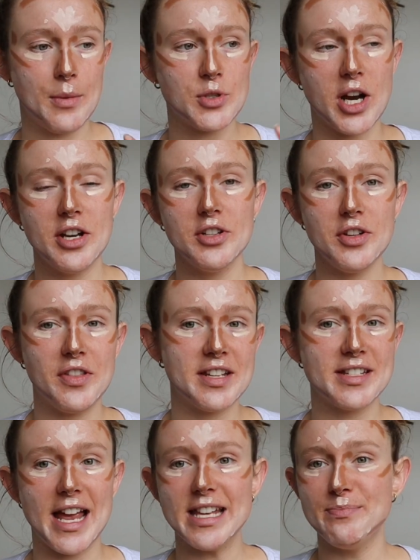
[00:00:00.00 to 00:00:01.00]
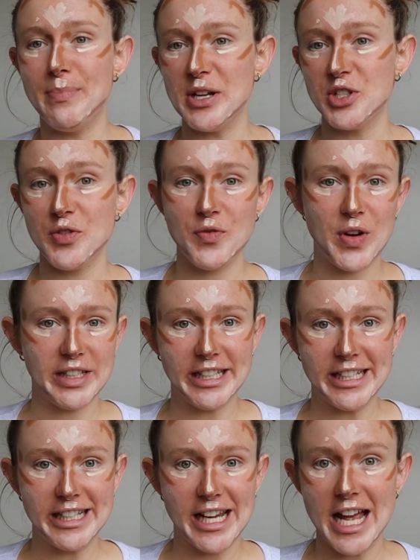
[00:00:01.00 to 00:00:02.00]
I'm trying to do things as budget
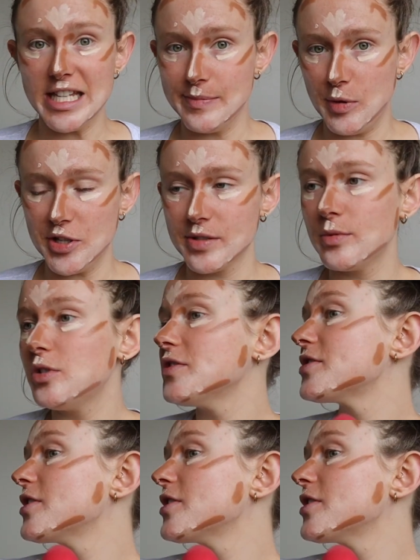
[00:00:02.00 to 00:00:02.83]
friendly as possible.